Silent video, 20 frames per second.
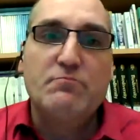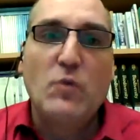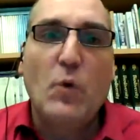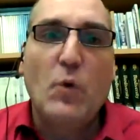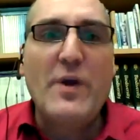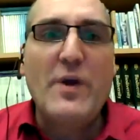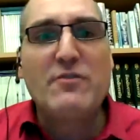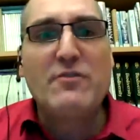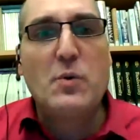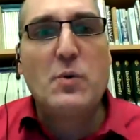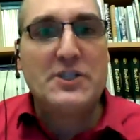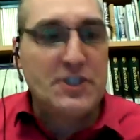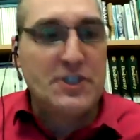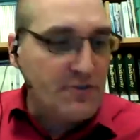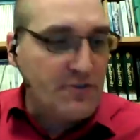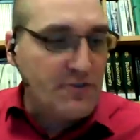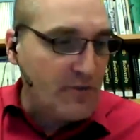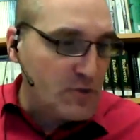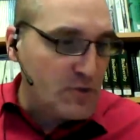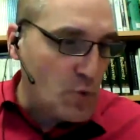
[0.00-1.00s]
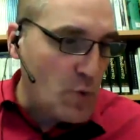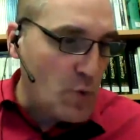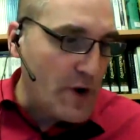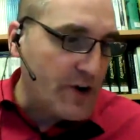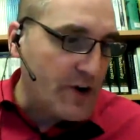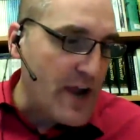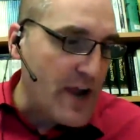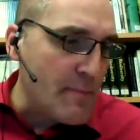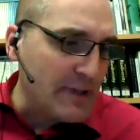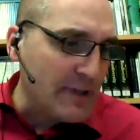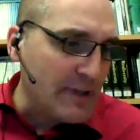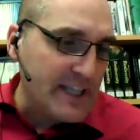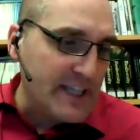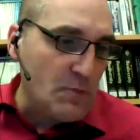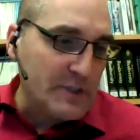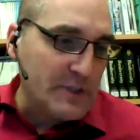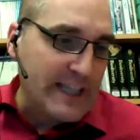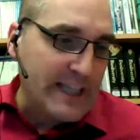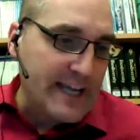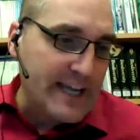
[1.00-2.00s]
We have a question from Twitter. Emily
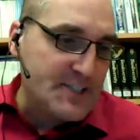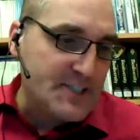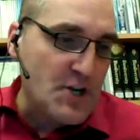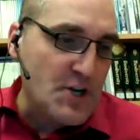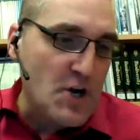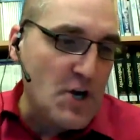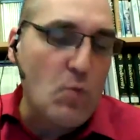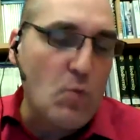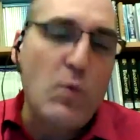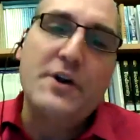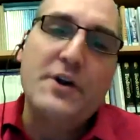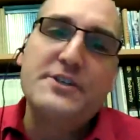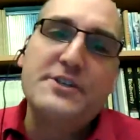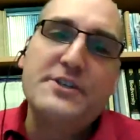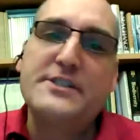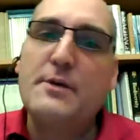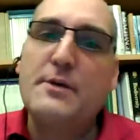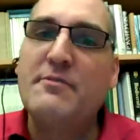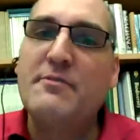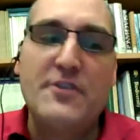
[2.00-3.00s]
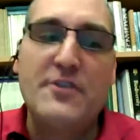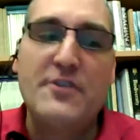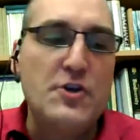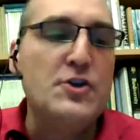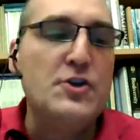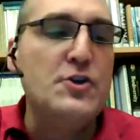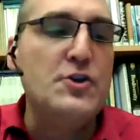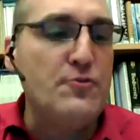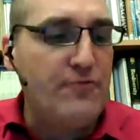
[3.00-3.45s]
would like to know what are some of the new